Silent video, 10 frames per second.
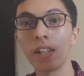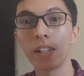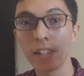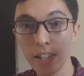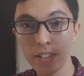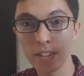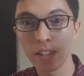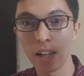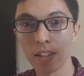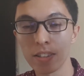Yes, it
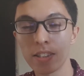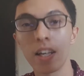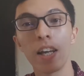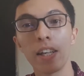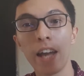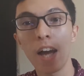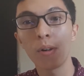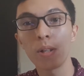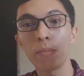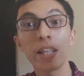does. Now
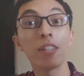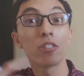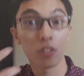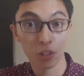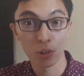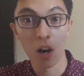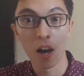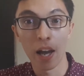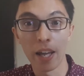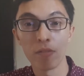it means to
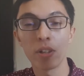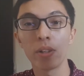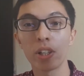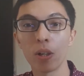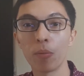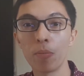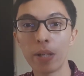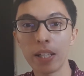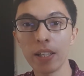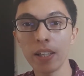cry. Very common
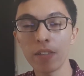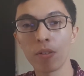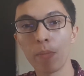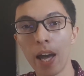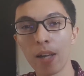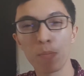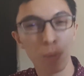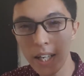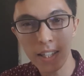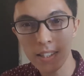meaning. If a man
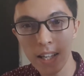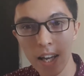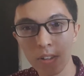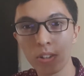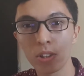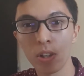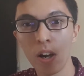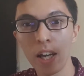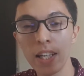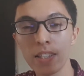breaks down and
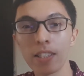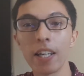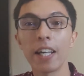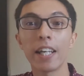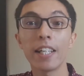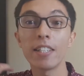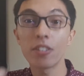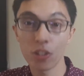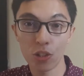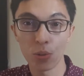cries, he is
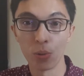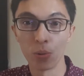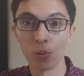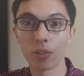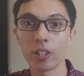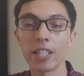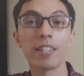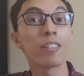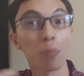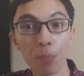distraught. He's
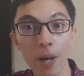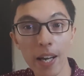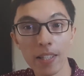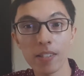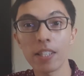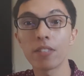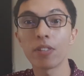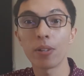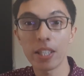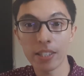depressed, he's
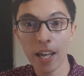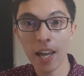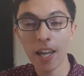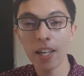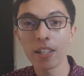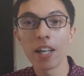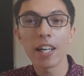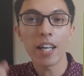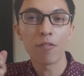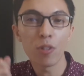very sad.
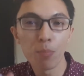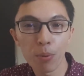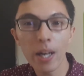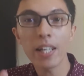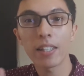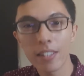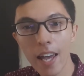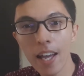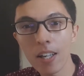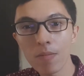If you break
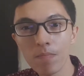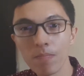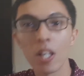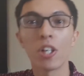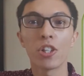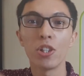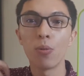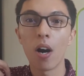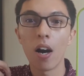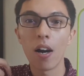down, you
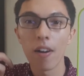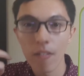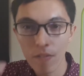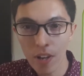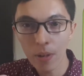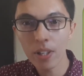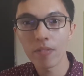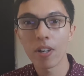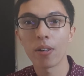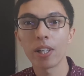are very,
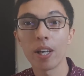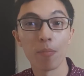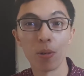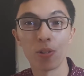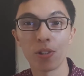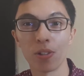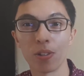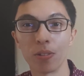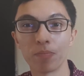very emotional.